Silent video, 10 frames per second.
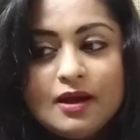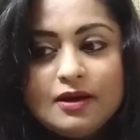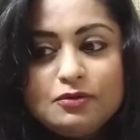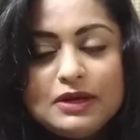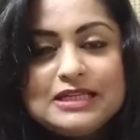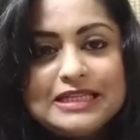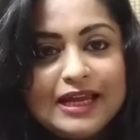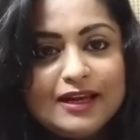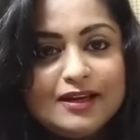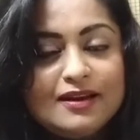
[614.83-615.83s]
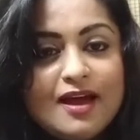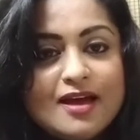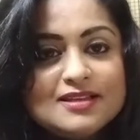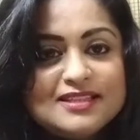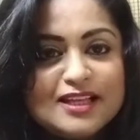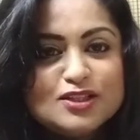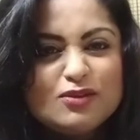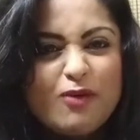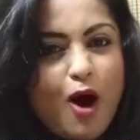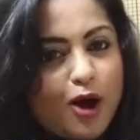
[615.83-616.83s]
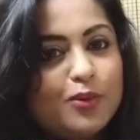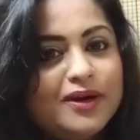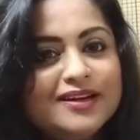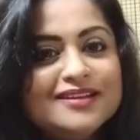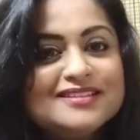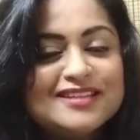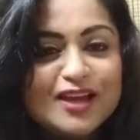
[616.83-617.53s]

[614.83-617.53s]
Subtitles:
retain sense of awkwardness,